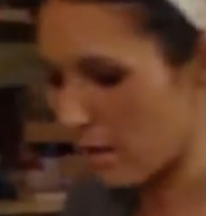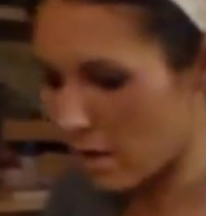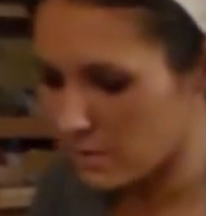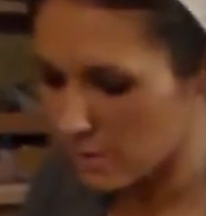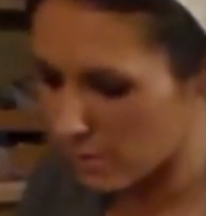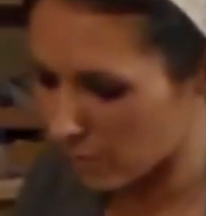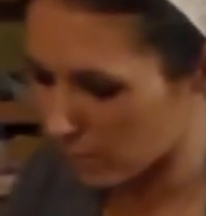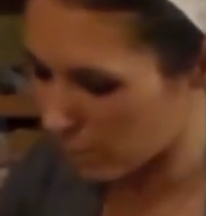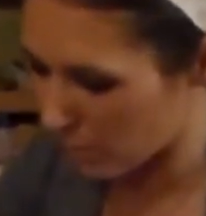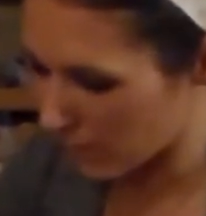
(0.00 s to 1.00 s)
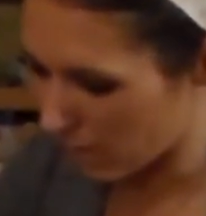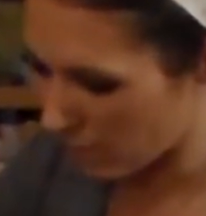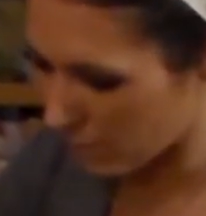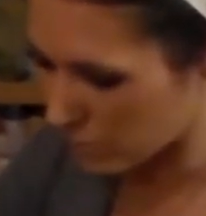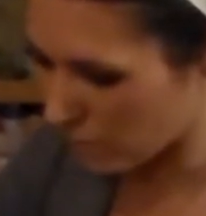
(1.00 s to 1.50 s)
and then also a little bit
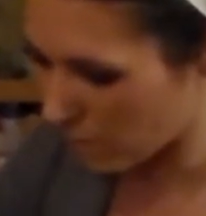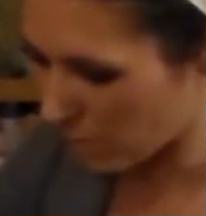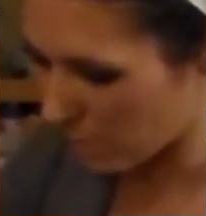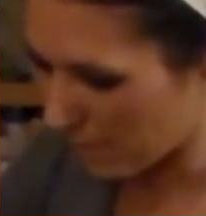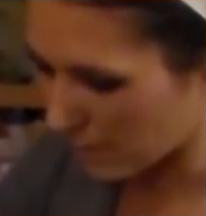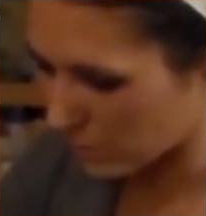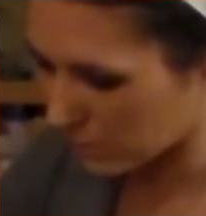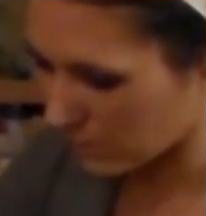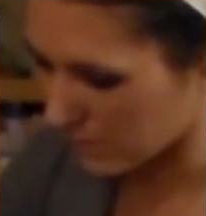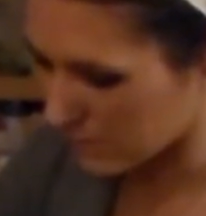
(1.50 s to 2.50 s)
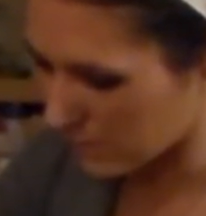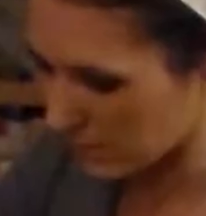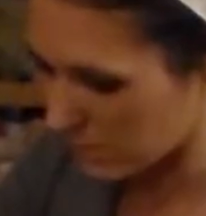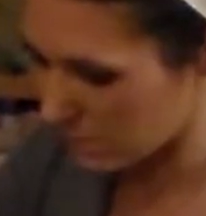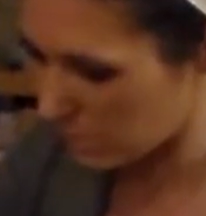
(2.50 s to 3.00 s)
on the jar where I'm actually going to
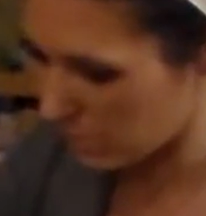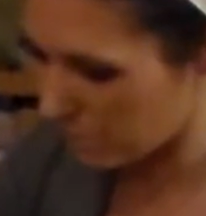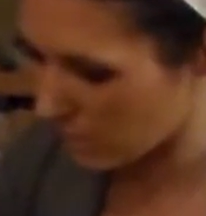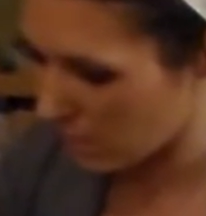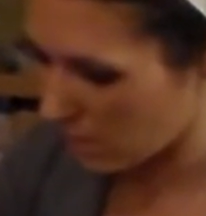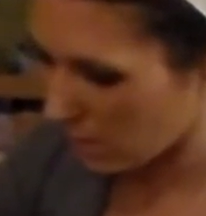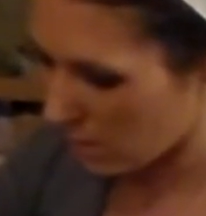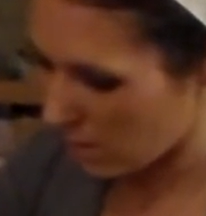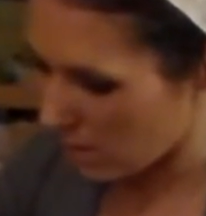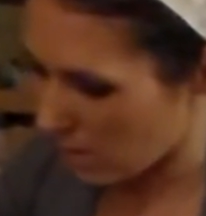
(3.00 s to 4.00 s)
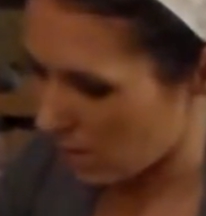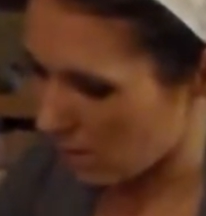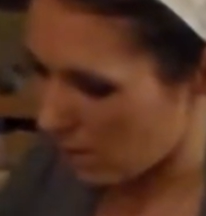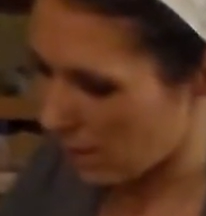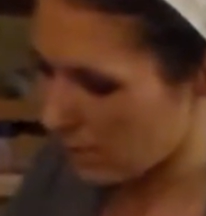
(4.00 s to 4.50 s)
stick it to.
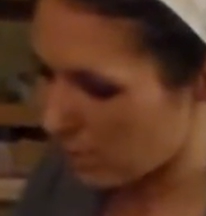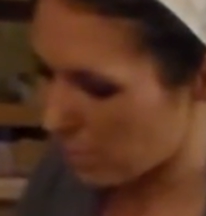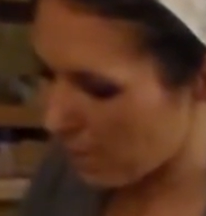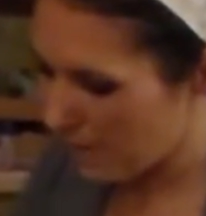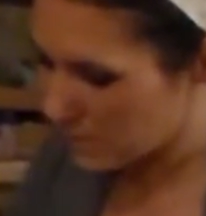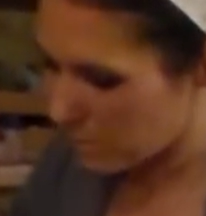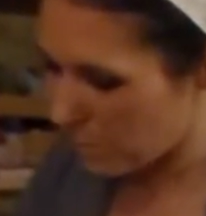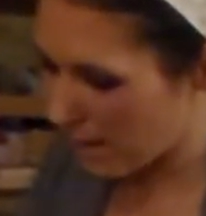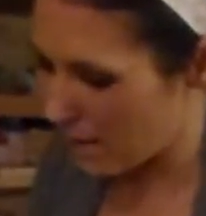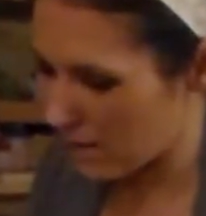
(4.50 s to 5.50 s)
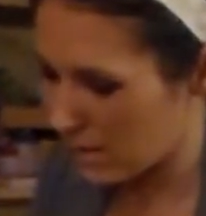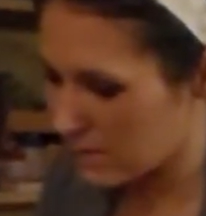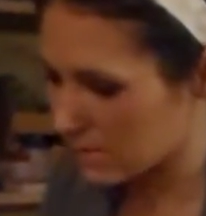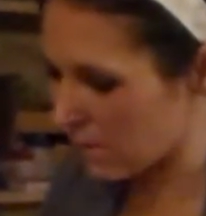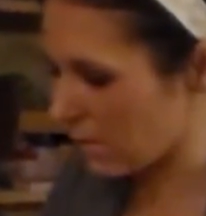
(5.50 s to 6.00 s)
And your best bet
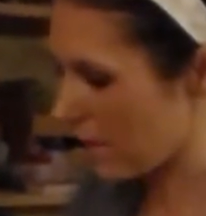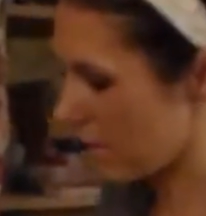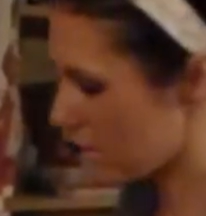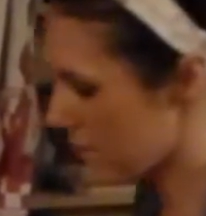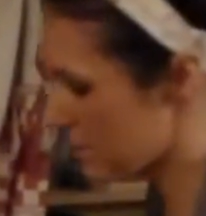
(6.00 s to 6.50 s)
is to let